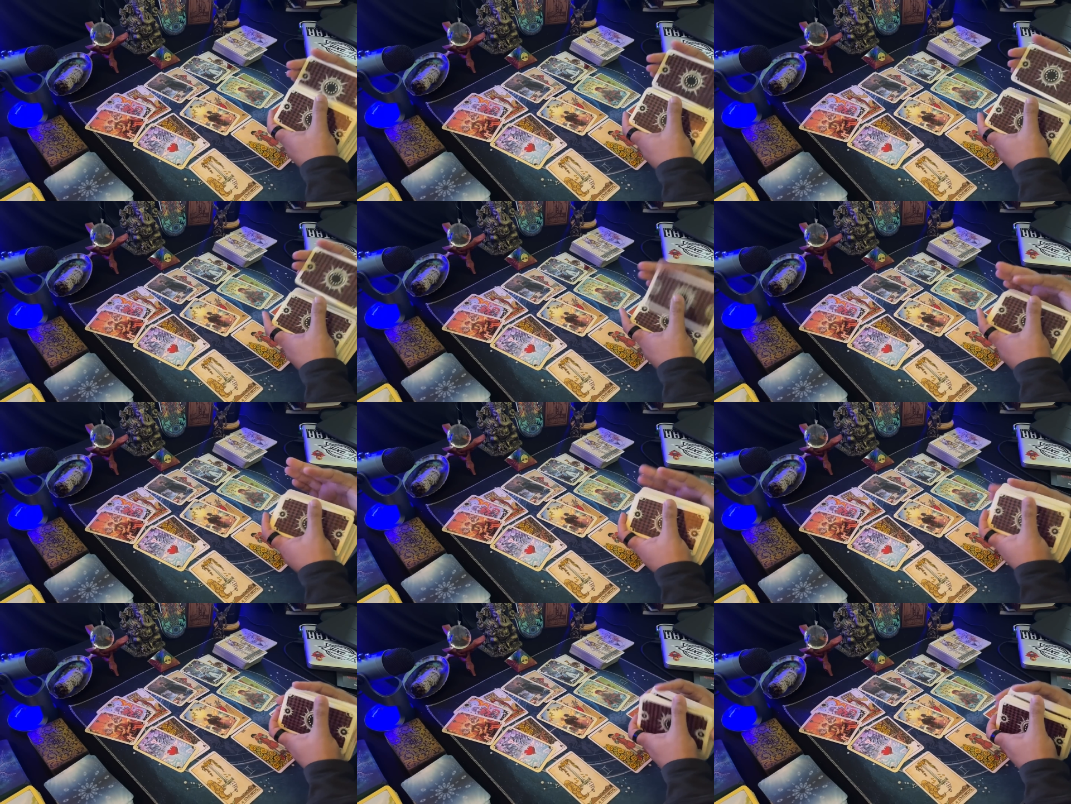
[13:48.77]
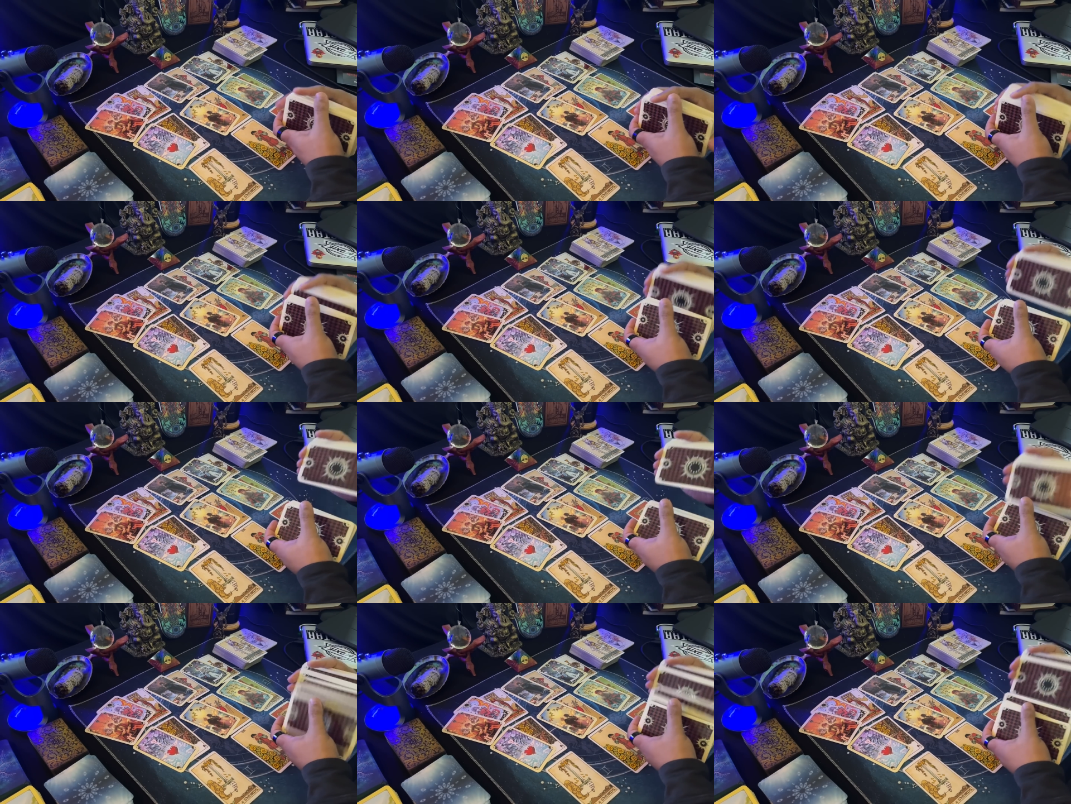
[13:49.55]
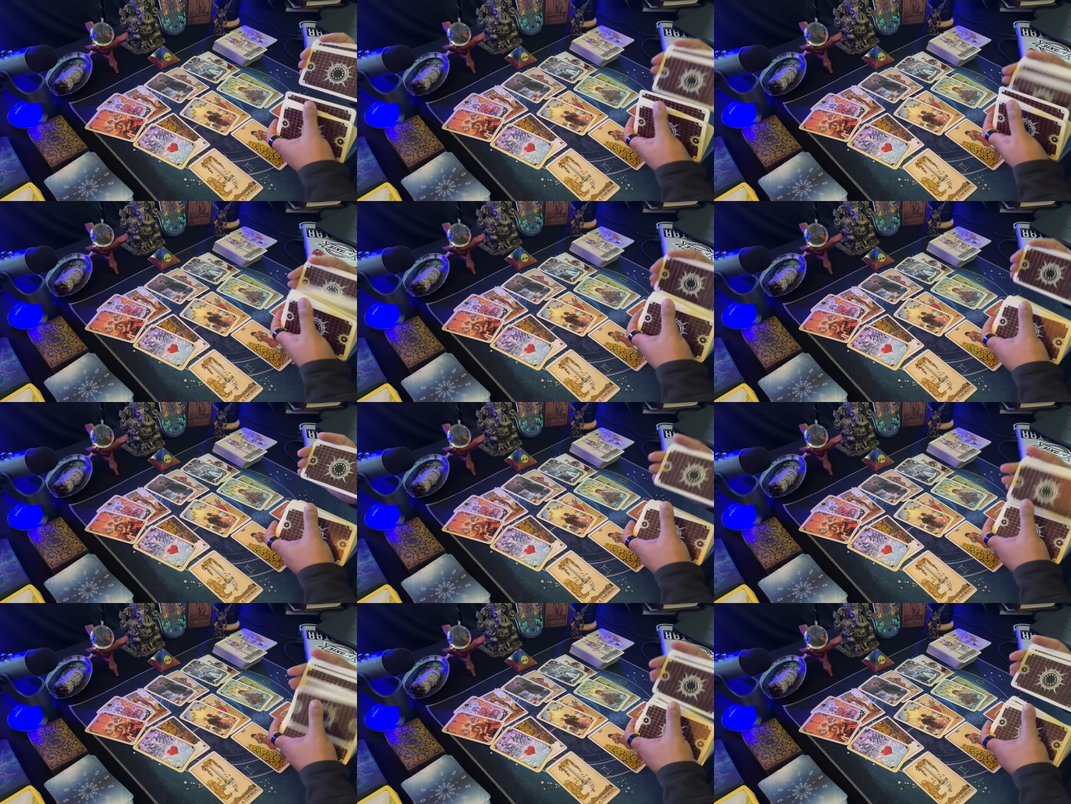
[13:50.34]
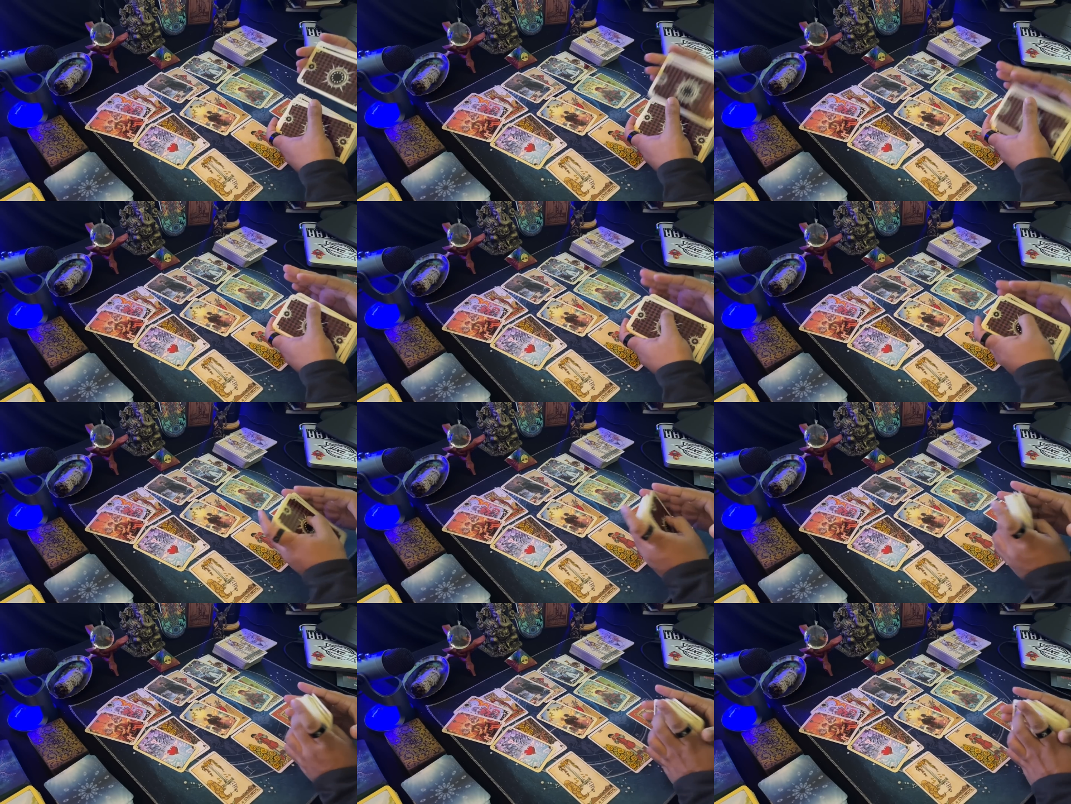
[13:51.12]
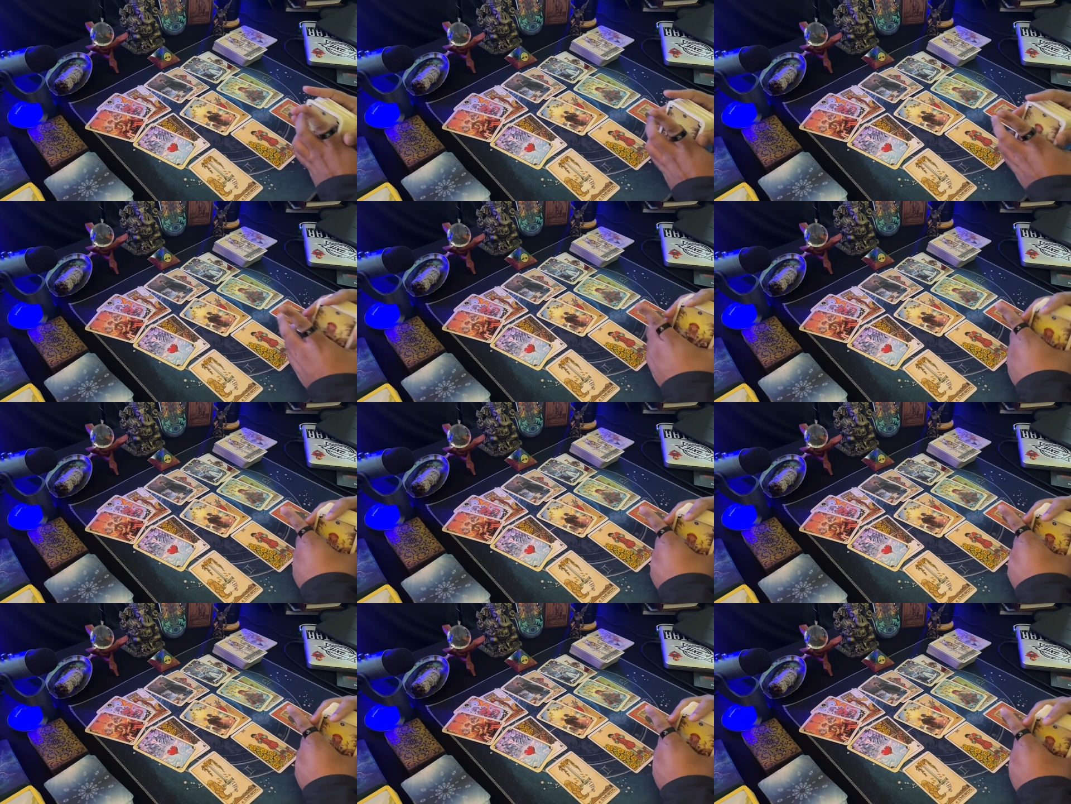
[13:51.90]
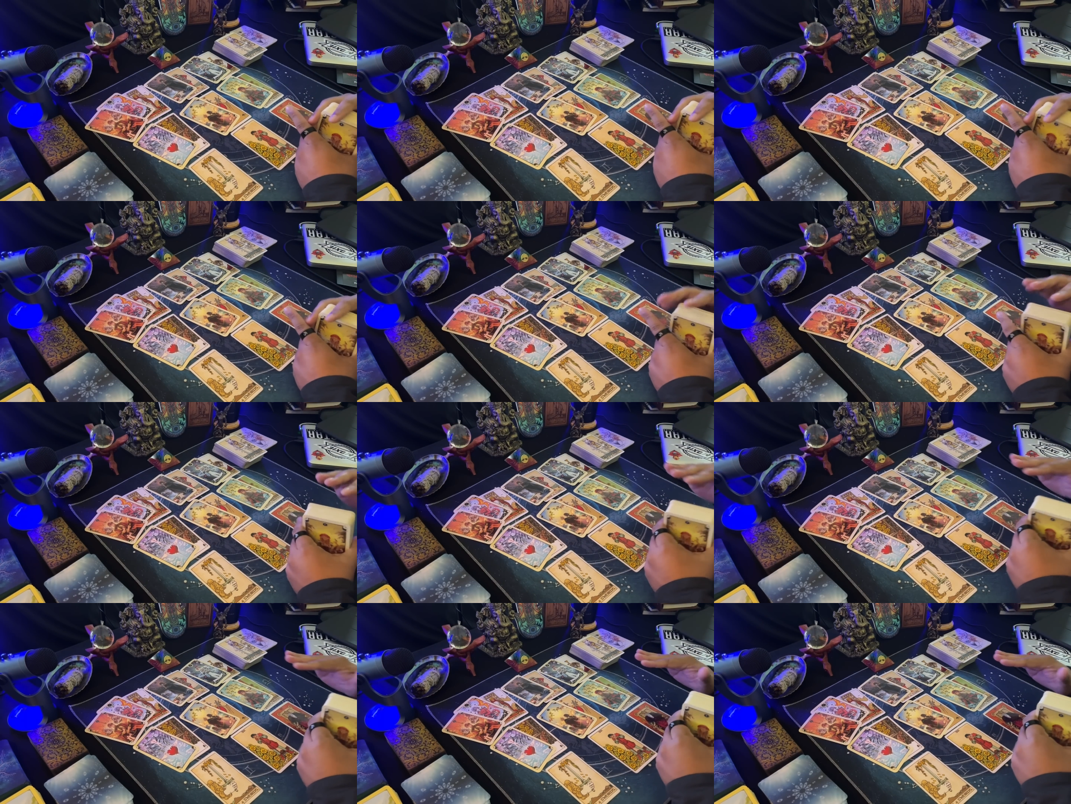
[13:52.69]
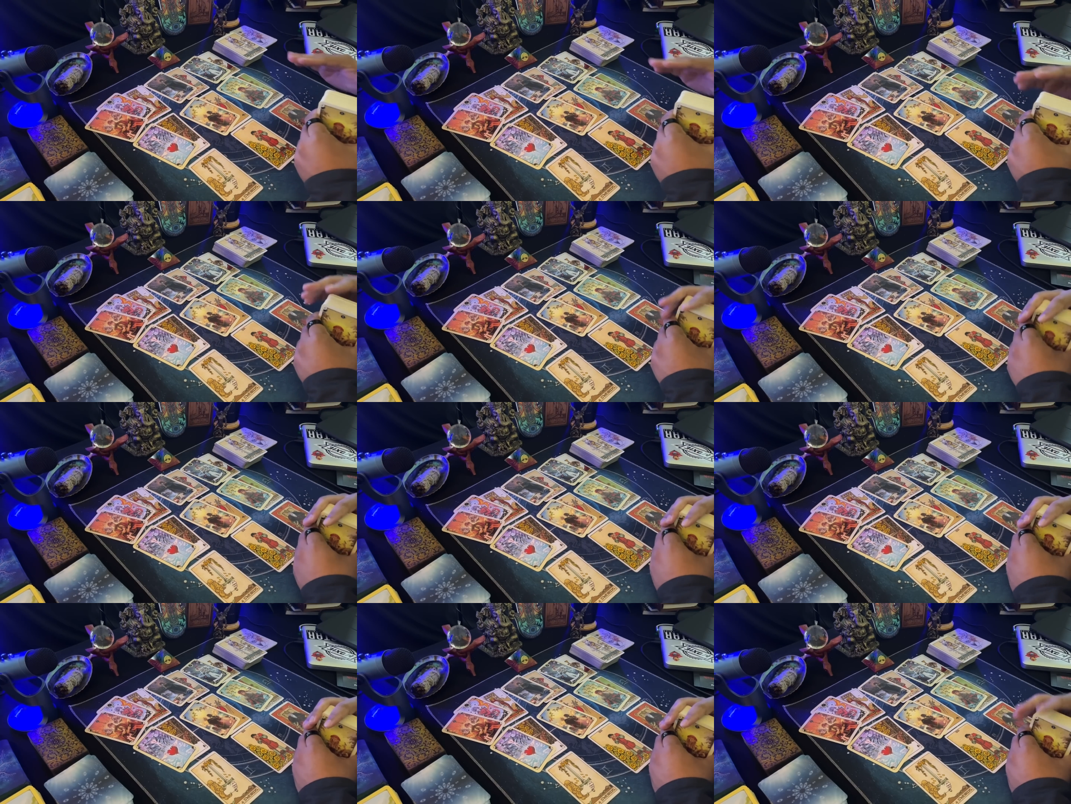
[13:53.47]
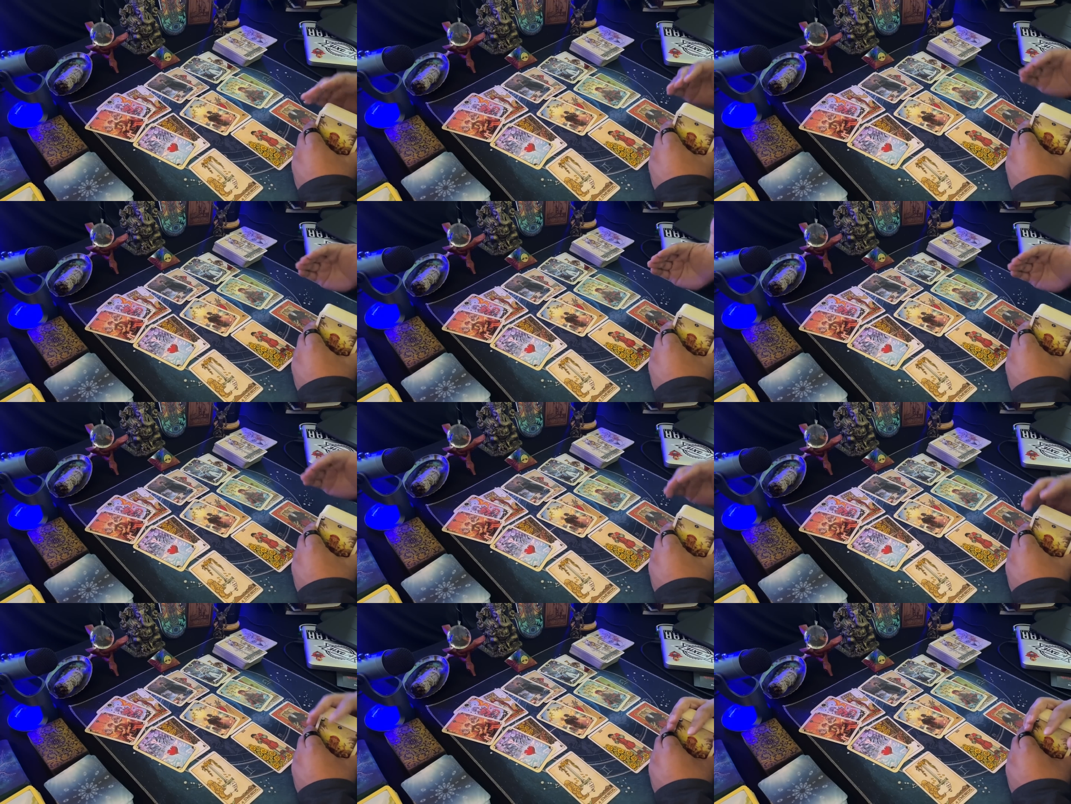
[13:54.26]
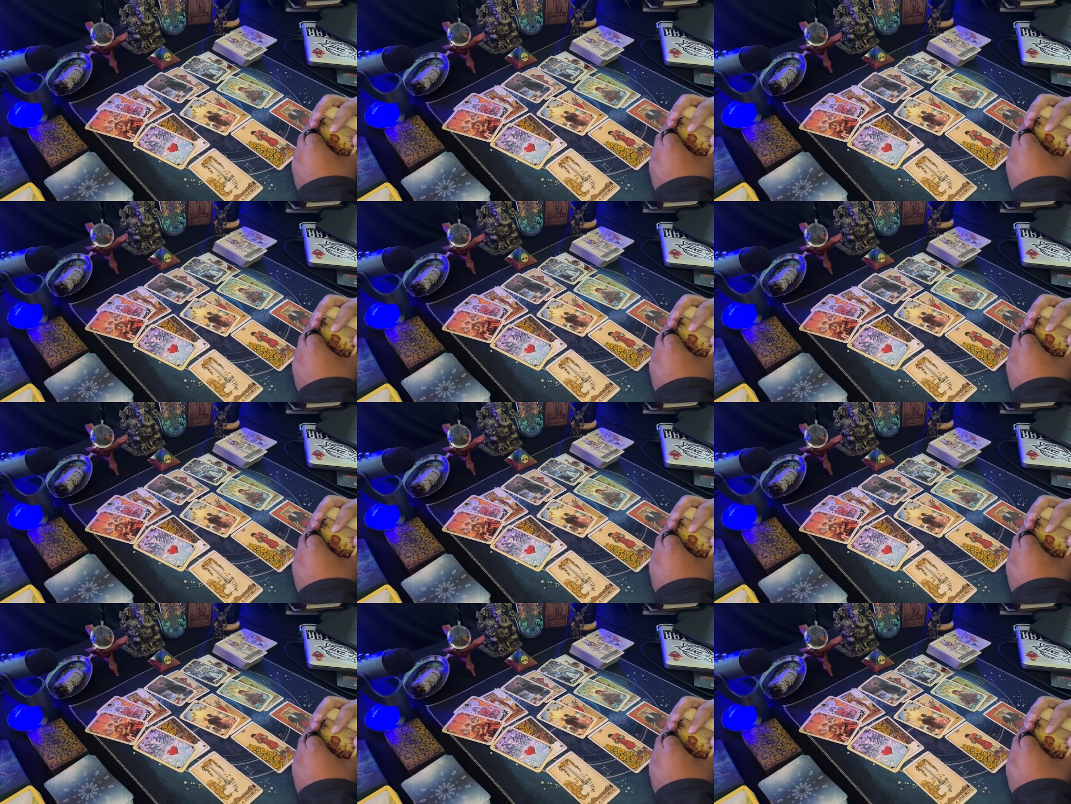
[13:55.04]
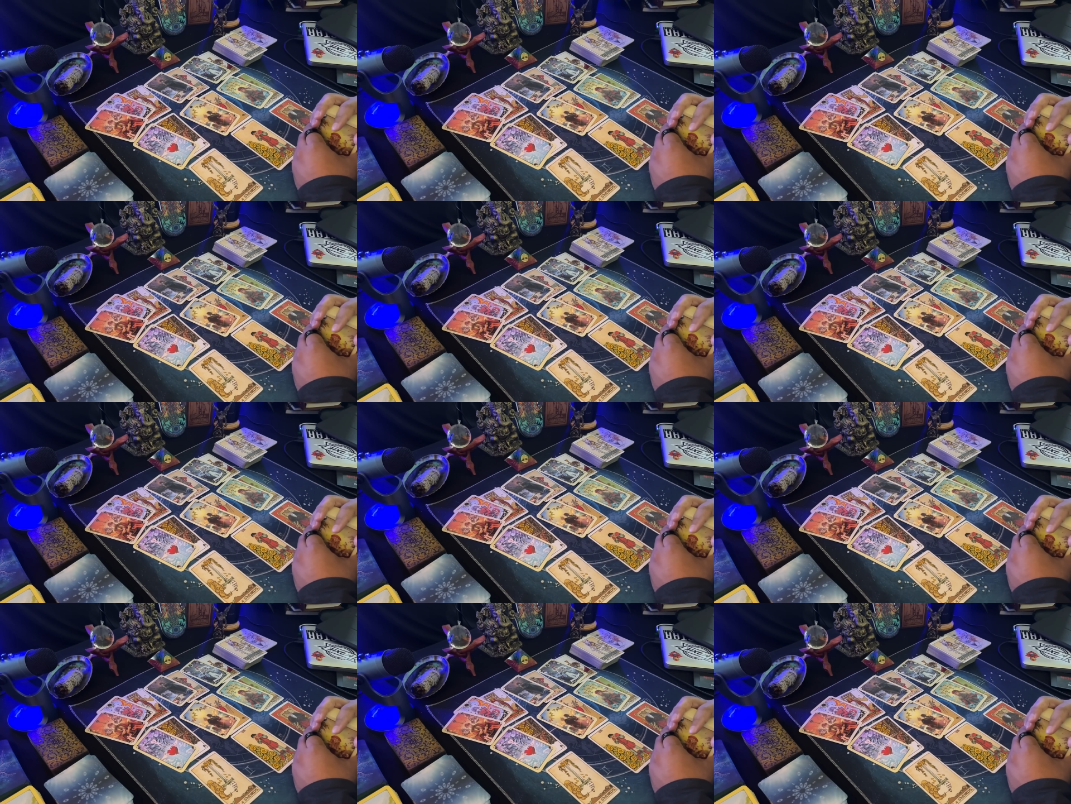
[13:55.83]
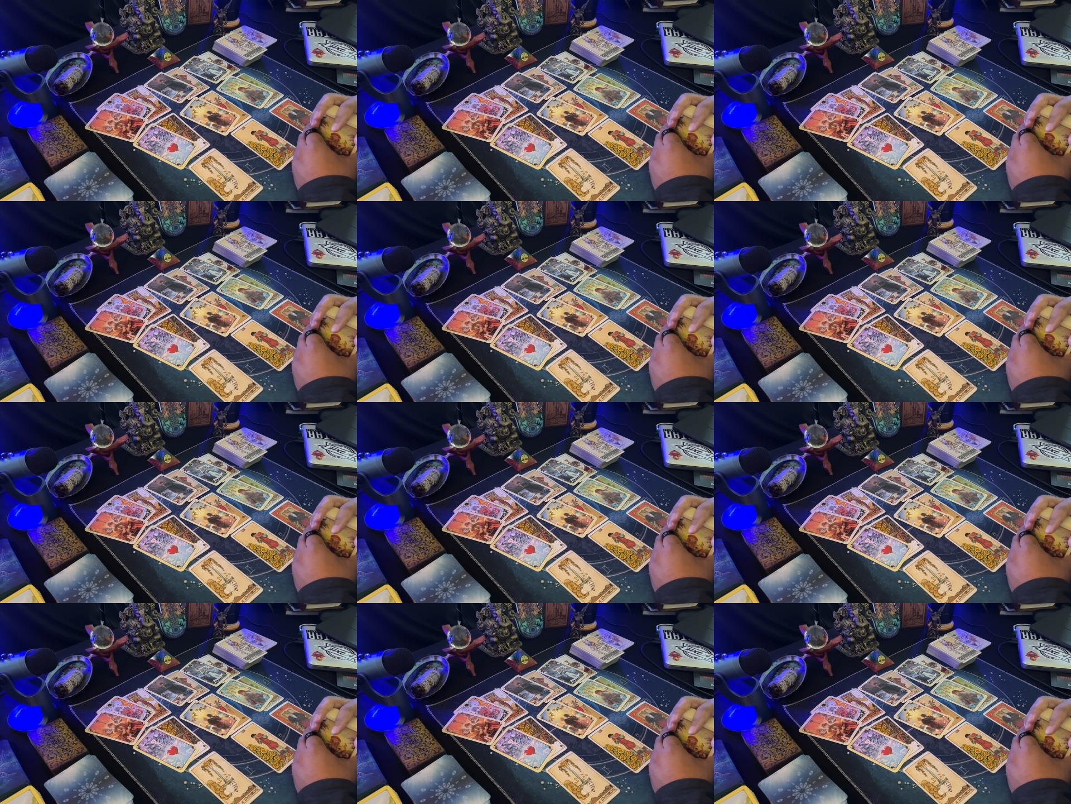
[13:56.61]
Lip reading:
Nobody's mouth can be seen.